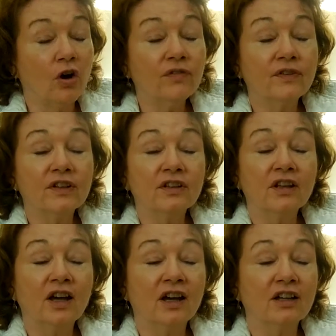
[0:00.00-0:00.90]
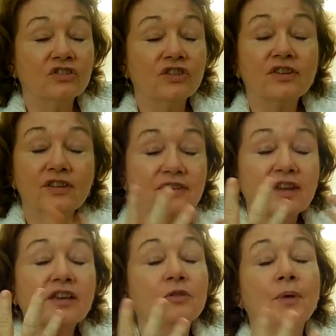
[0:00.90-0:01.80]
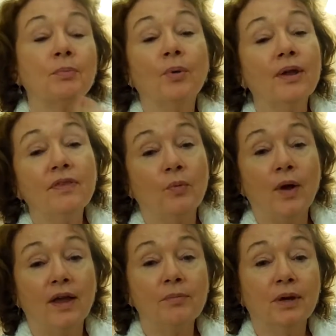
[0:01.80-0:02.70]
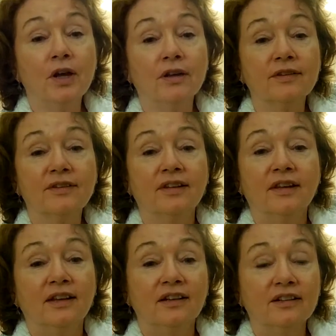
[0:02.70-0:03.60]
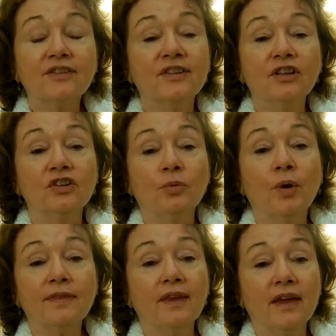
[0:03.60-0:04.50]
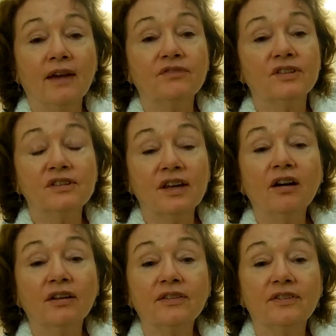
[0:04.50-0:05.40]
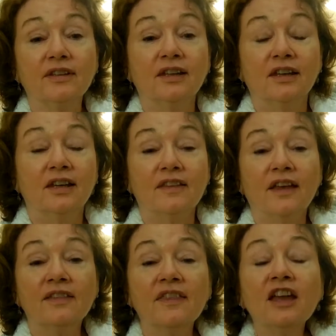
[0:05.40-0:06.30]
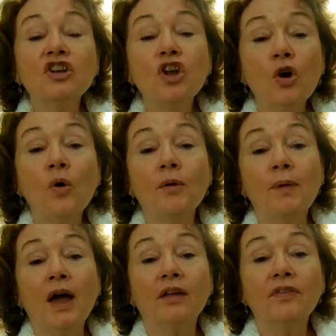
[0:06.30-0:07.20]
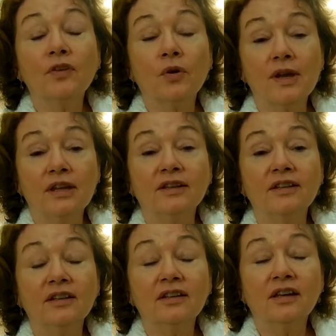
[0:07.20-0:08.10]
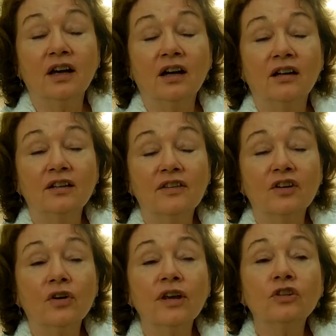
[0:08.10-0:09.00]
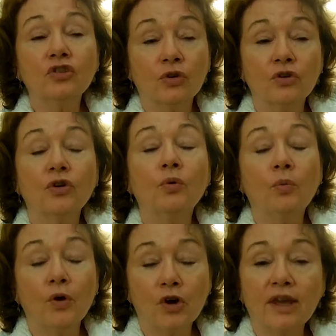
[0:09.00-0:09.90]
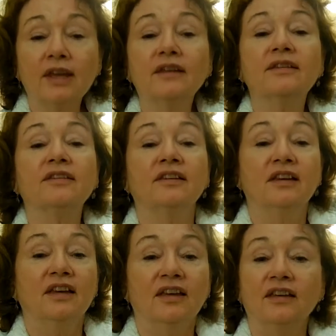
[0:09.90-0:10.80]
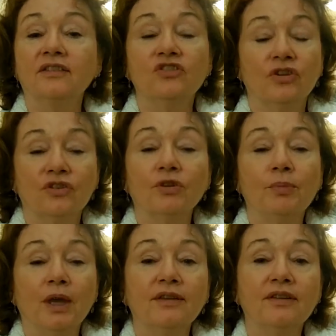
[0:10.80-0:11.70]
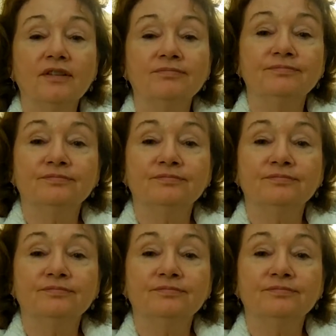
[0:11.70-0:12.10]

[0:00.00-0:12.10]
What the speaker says: often just takes my breath away, because listening to what they have to tell us that they know about their internal workings is just amazing.